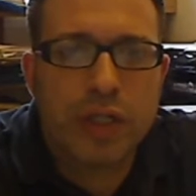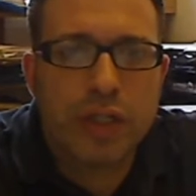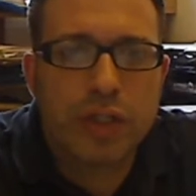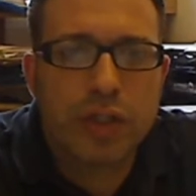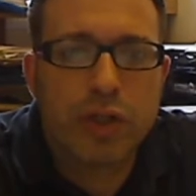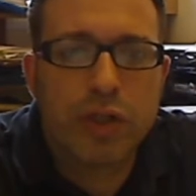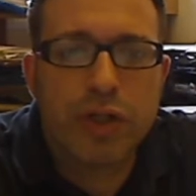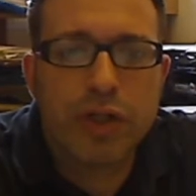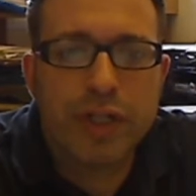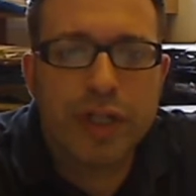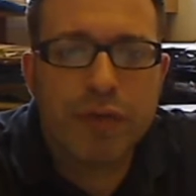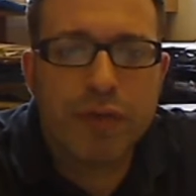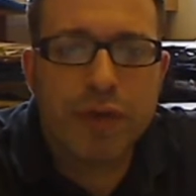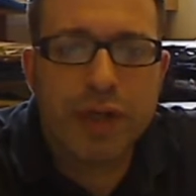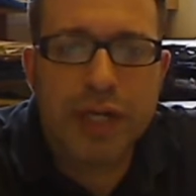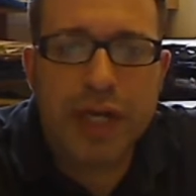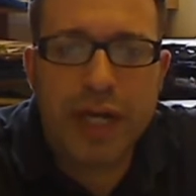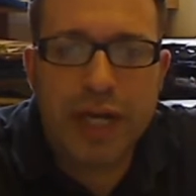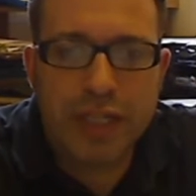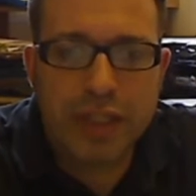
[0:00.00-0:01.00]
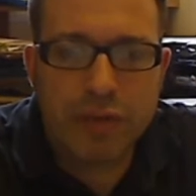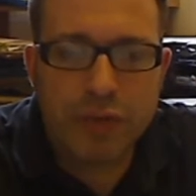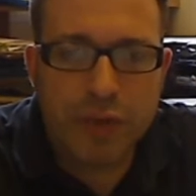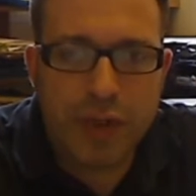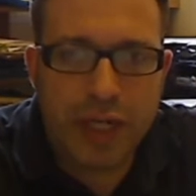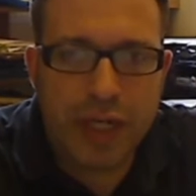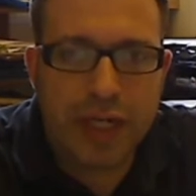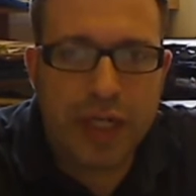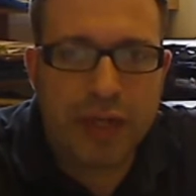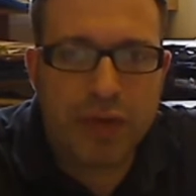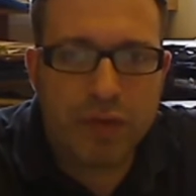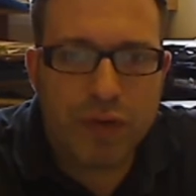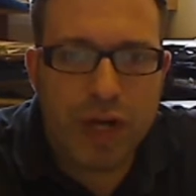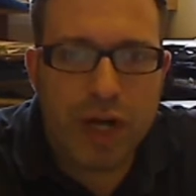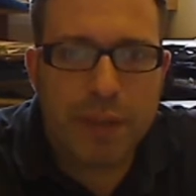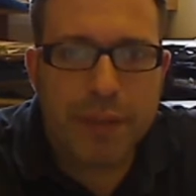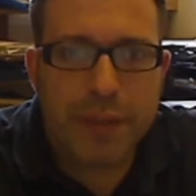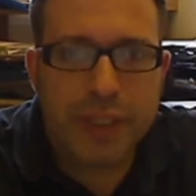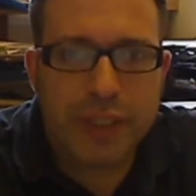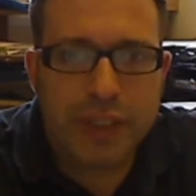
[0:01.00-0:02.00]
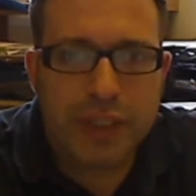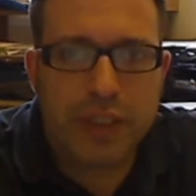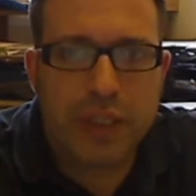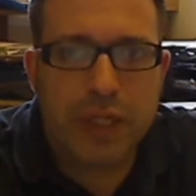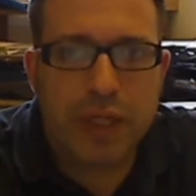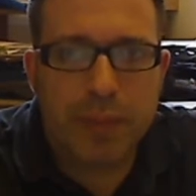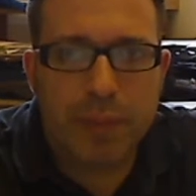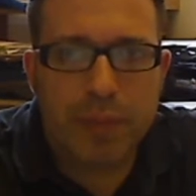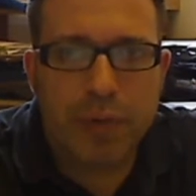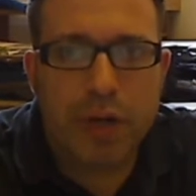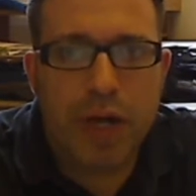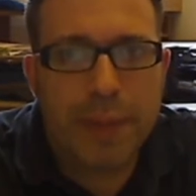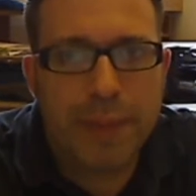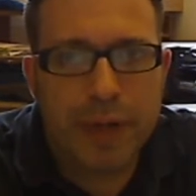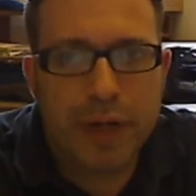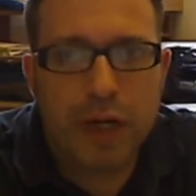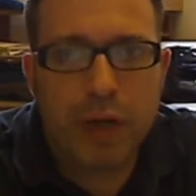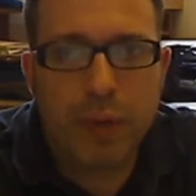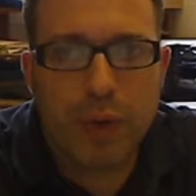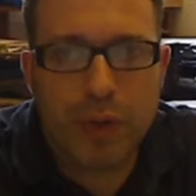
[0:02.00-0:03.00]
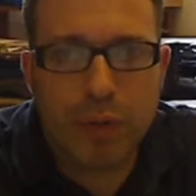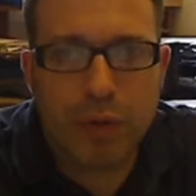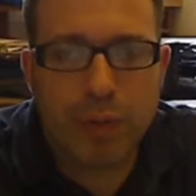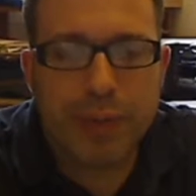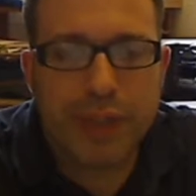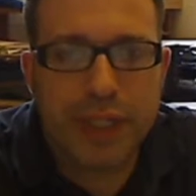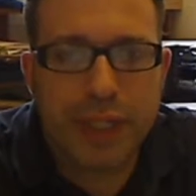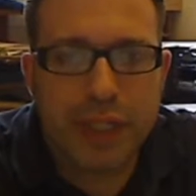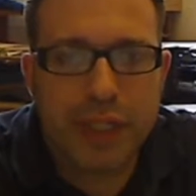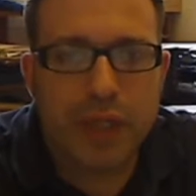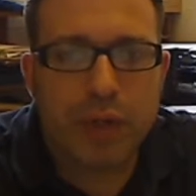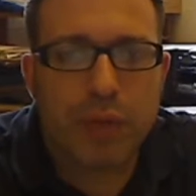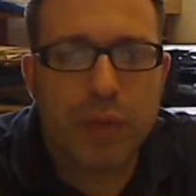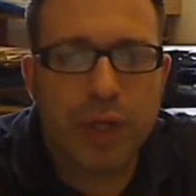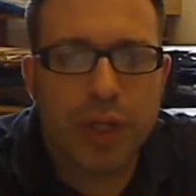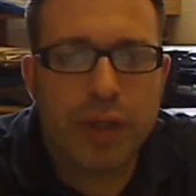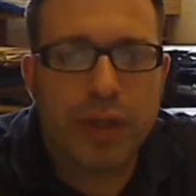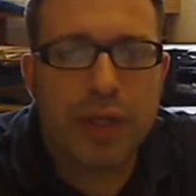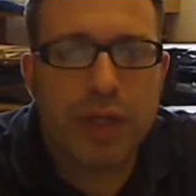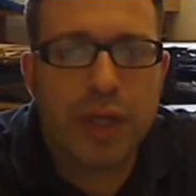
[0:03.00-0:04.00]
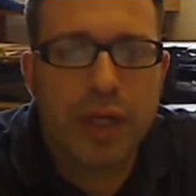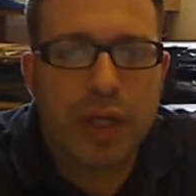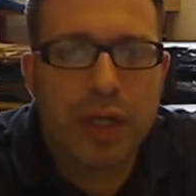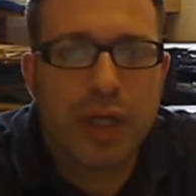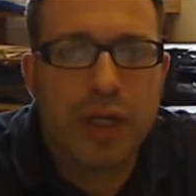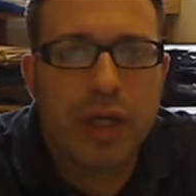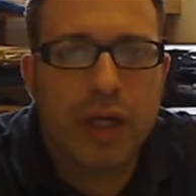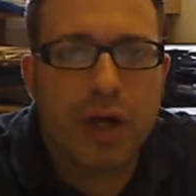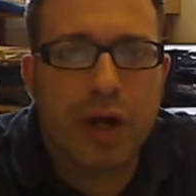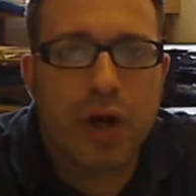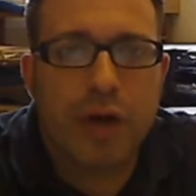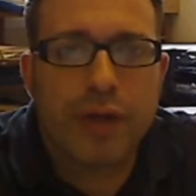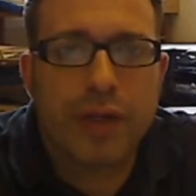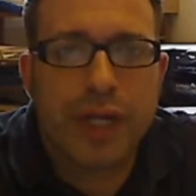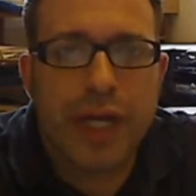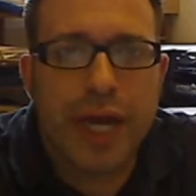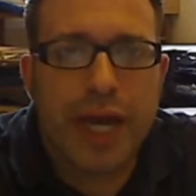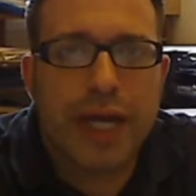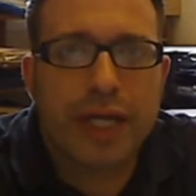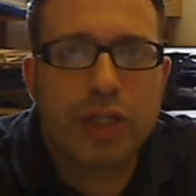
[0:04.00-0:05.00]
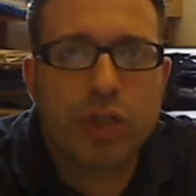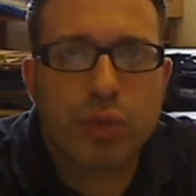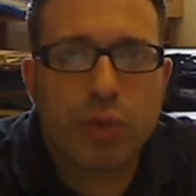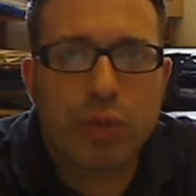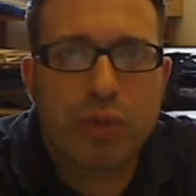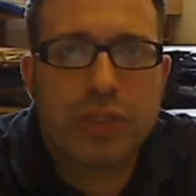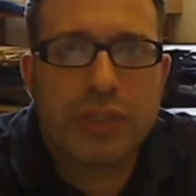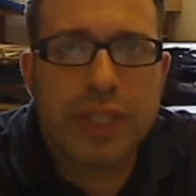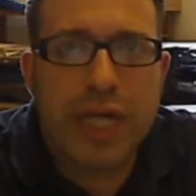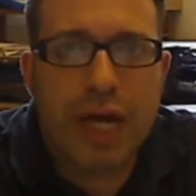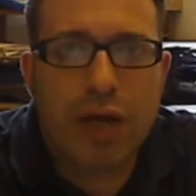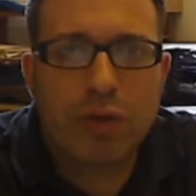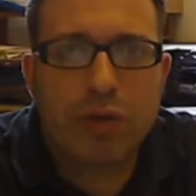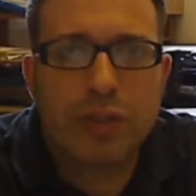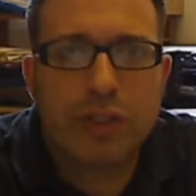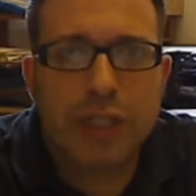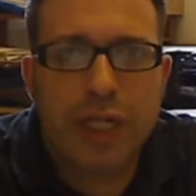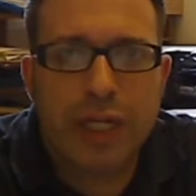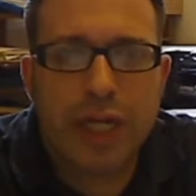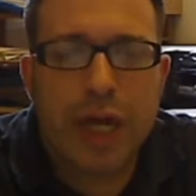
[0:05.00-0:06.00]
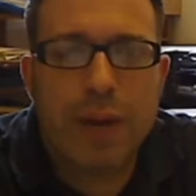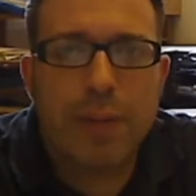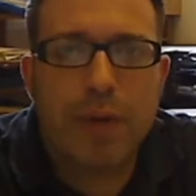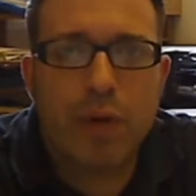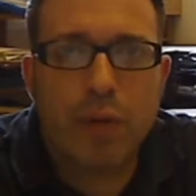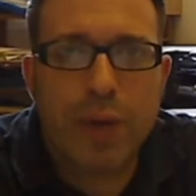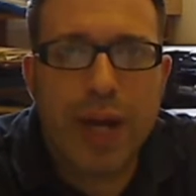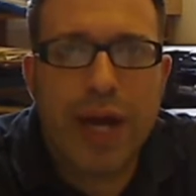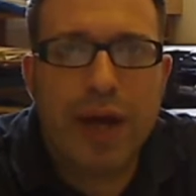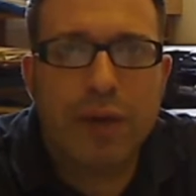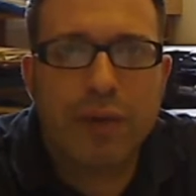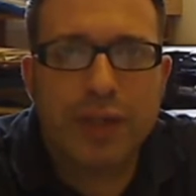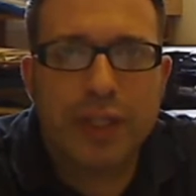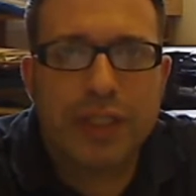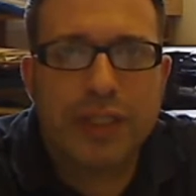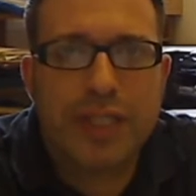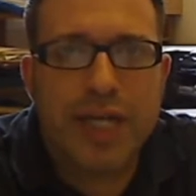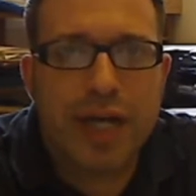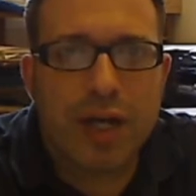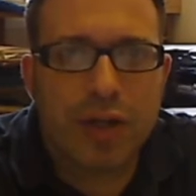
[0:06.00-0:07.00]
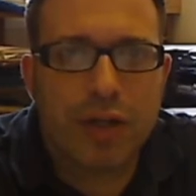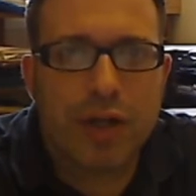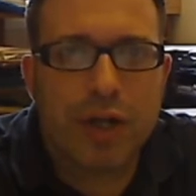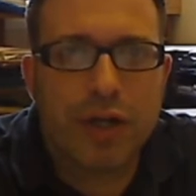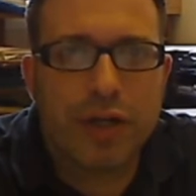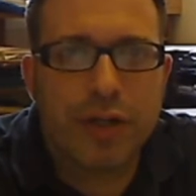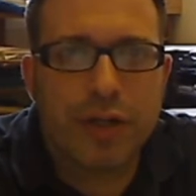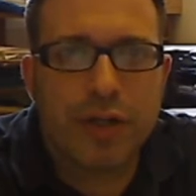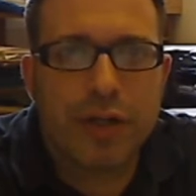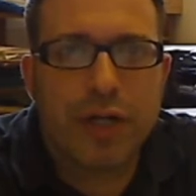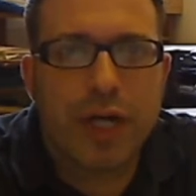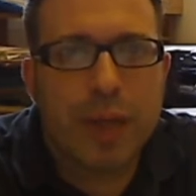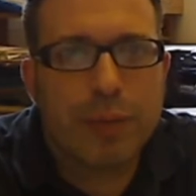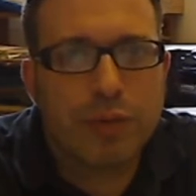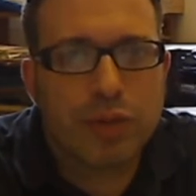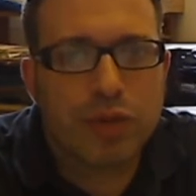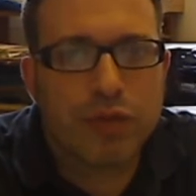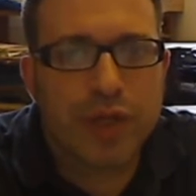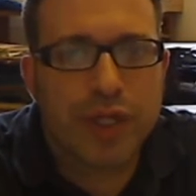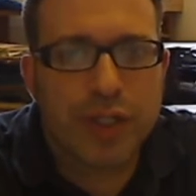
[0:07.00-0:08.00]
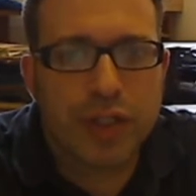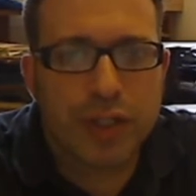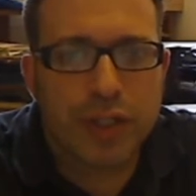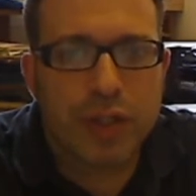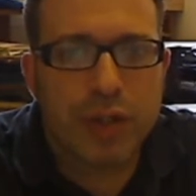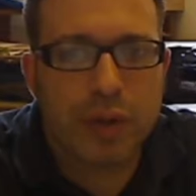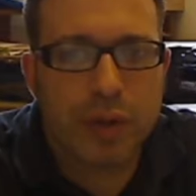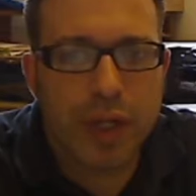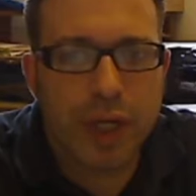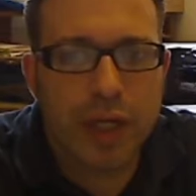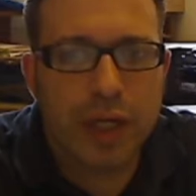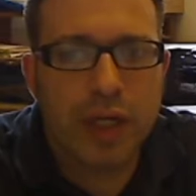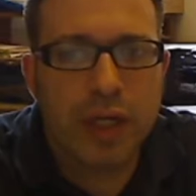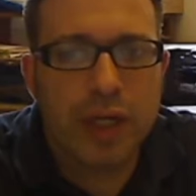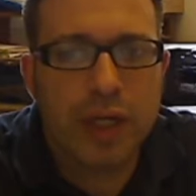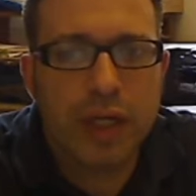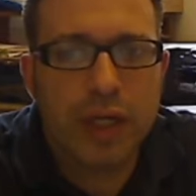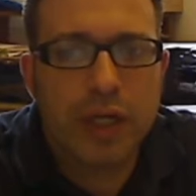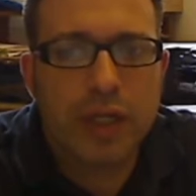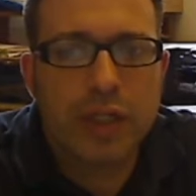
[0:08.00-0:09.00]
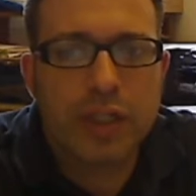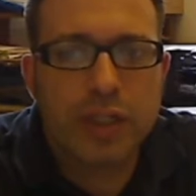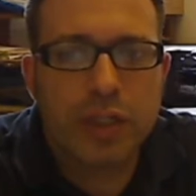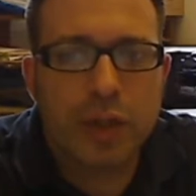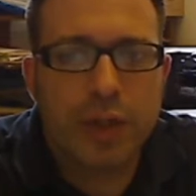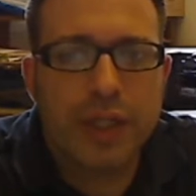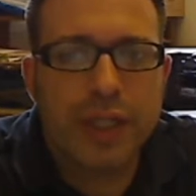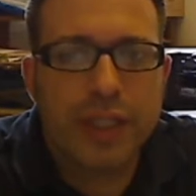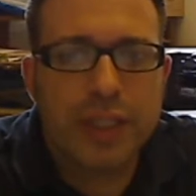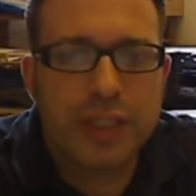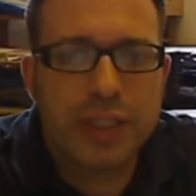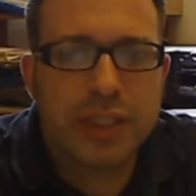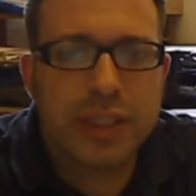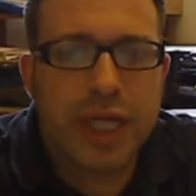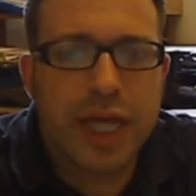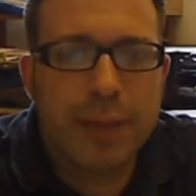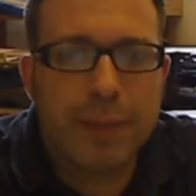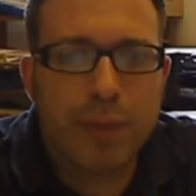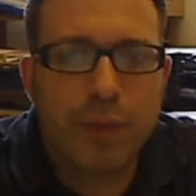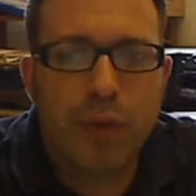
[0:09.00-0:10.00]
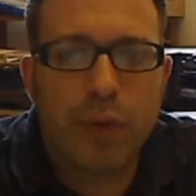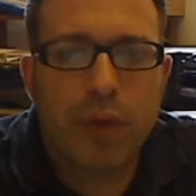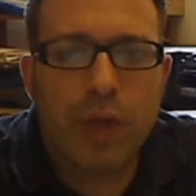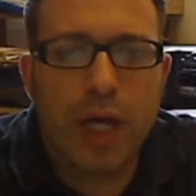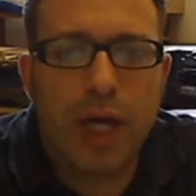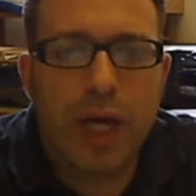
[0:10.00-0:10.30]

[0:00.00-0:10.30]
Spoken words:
So there are different kinds of phonetic environments. The primary one we'll be dealing with are the actual sounds that come around the sound under observation, okay? So in this example,